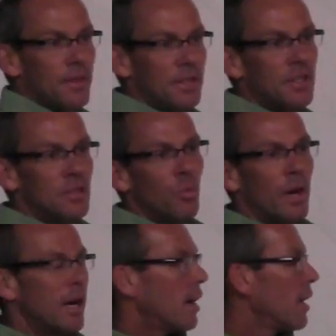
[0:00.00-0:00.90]
This is
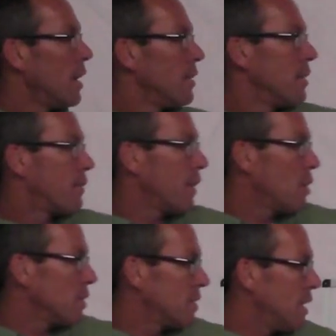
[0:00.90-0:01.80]
where the
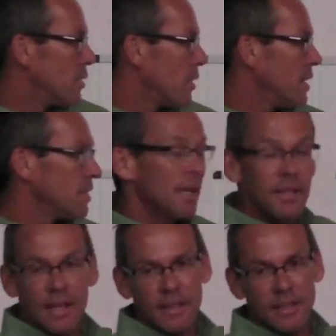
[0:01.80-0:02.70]
frequency, duration, and
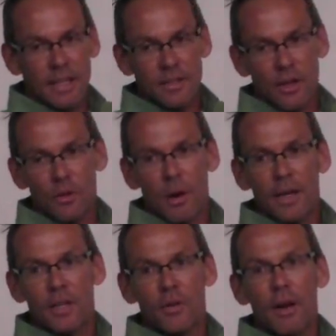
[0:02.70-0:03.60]
intensity is
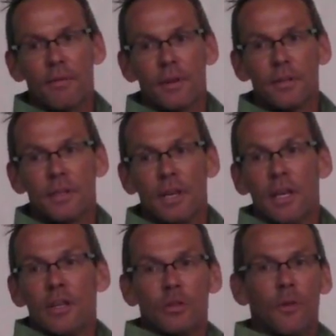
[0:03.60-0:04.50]
undermining your efforts.
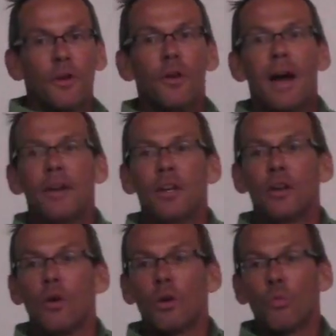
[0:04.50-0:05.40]
So if you're out
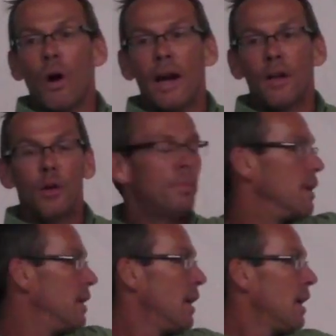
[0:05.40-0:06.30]
here going wide
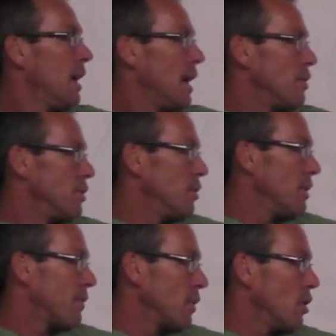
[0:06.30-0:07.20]
open, and you're
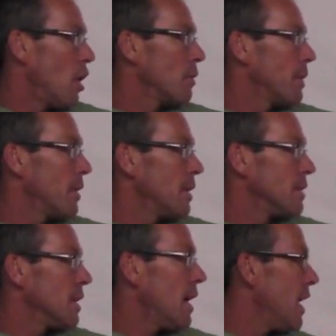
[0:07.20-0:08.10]
doing it for a long
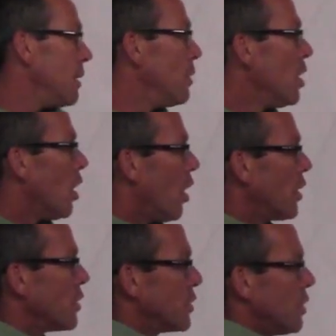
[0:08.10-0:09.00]
period of time,
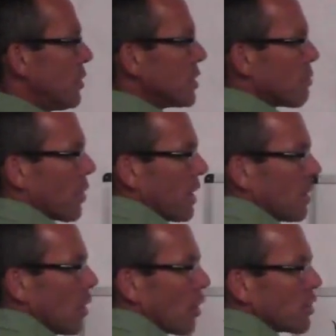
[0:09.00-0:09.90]
all you're doing is burning
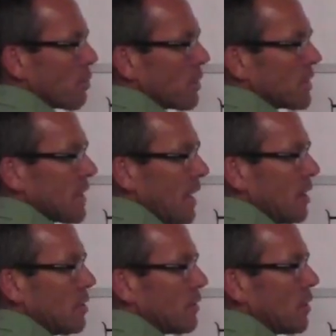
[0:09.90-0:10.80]
a larger
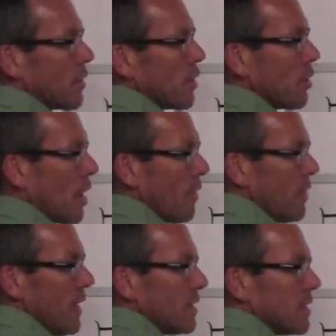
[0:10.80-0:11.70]
percentage of sugar. You're
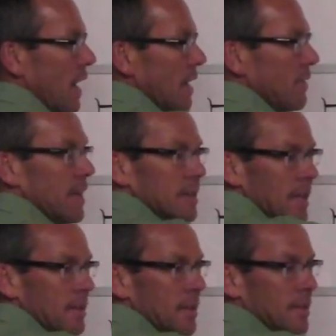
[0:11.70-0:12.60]
on this side of the
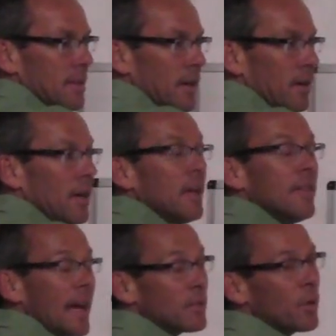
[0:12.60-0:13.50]
intensity scale.
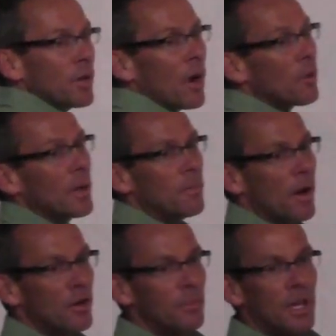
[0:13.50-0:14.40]
That's where your heart rate
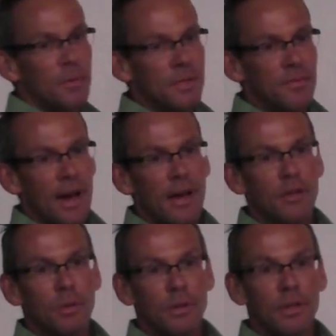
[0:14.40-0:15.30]
monitor becomes
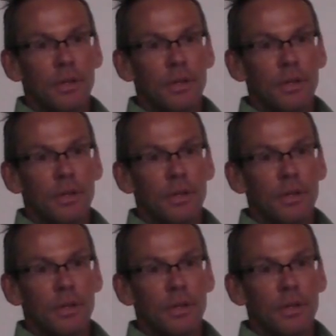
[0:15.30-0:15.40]
invaluable.